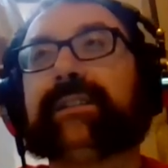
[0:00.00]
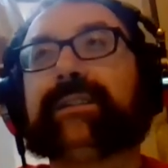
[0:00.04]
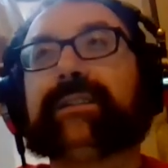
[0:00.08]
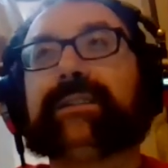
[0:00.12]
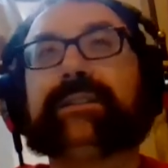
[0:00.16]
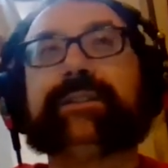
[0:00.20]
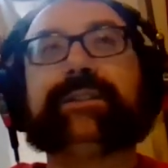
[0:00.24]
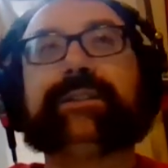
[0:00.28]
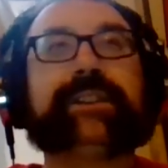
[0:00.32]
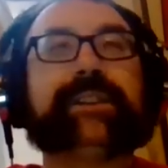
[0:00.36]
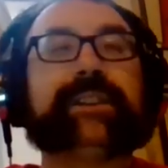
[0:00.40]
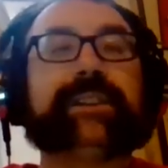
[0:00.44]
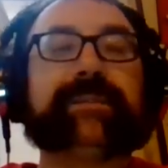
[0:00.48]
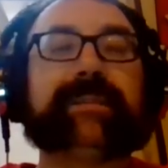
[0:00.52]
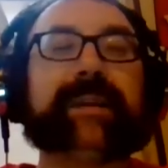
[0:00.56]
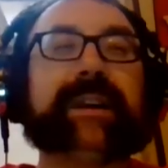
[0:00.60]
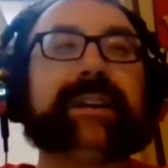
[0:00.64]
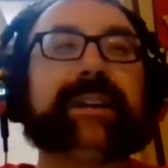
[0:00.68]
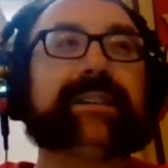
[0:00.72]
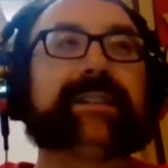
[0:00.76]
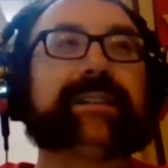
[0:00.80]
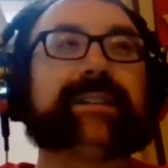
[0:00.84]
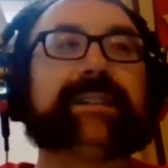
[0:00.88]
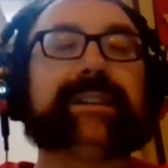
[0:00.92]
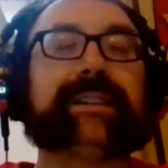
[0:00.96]
"You should just make
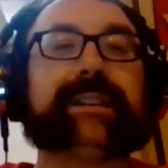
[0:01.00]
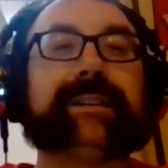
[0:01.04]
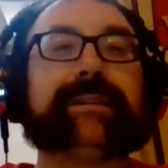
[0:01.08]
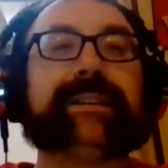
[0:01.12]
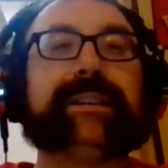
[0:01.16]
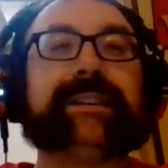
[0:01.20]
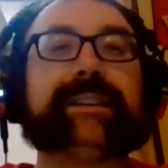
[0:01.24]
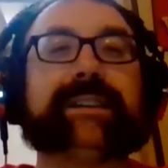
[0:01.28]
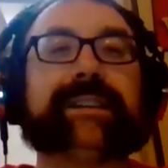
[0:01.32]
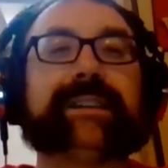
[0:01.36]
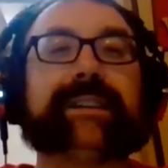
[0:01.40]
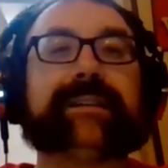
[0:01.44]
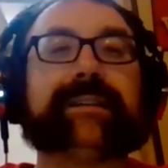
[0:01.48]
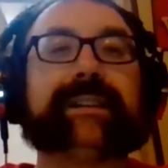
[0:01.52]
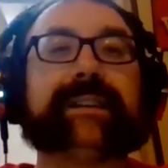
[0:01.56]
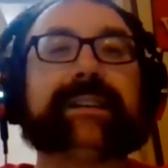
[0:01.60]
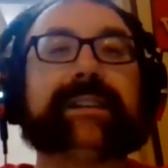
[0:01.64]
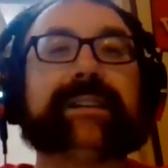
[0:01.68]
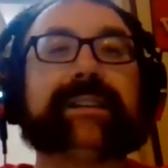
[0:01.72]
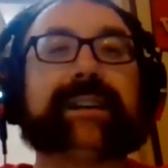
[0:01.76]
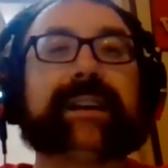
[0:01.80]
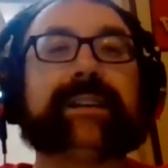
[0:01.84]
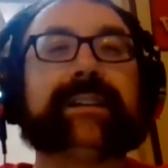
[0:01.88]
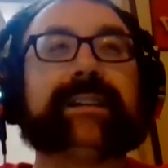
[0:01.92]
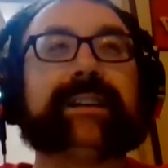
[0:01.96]
this a TV
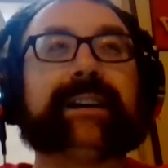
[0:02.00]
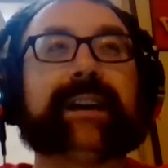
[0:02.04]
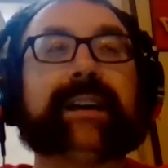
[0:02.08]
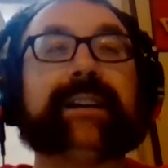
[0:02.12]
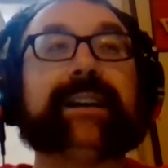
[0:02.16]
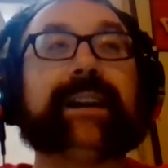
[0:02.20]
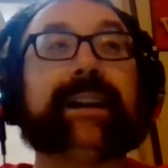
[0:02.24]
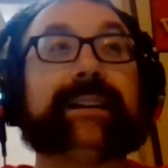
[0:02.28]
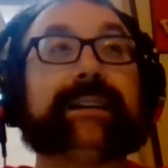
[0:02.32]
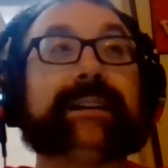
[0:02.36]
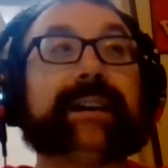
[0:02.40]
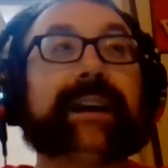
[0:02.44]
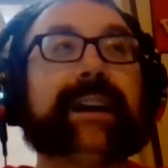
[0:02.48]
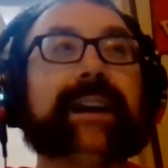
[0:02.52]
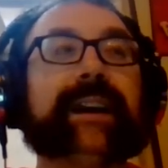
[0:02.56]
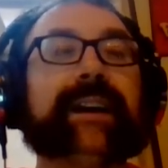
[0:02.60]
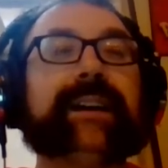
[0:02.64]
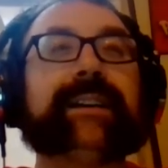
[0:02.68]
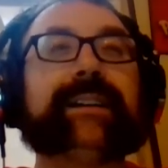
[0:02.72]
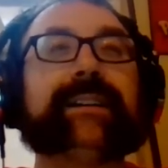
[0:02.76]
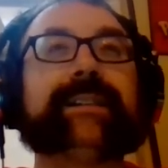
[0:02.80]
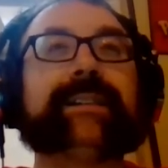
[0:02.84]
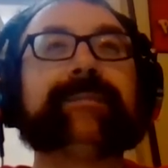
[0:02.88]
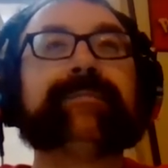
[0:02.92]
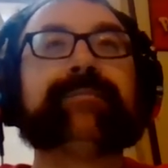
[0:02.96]
series," and they
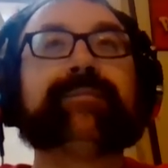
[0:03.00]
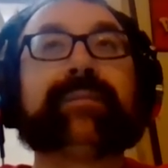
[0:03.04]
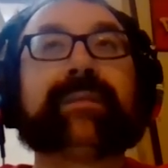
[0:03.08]
did.